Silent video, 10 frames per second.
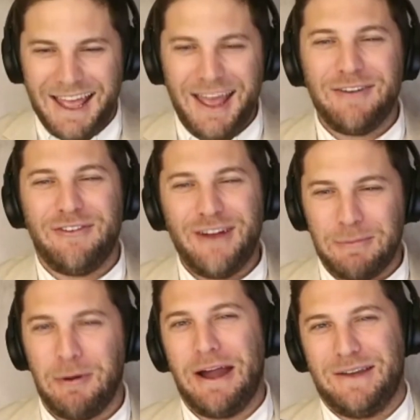fair
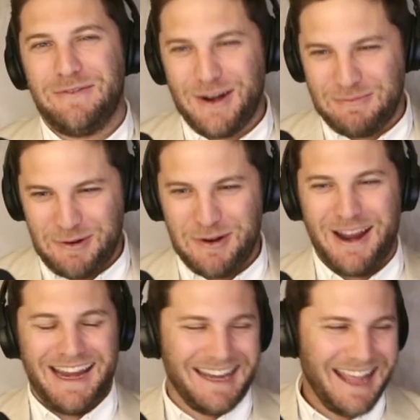point. Fair
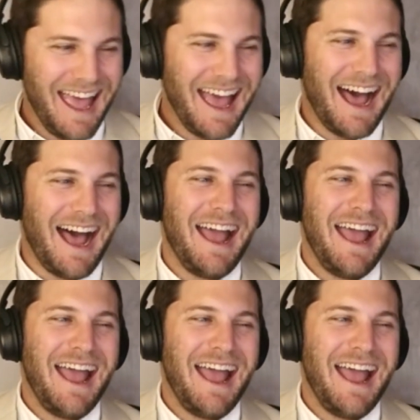point. Uh,